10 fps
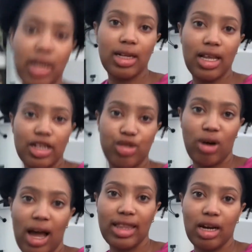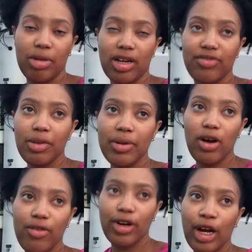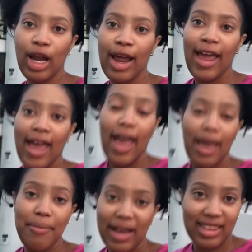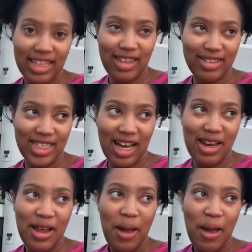gonna let it dry, then I'm gonna flip it over and paint the other side.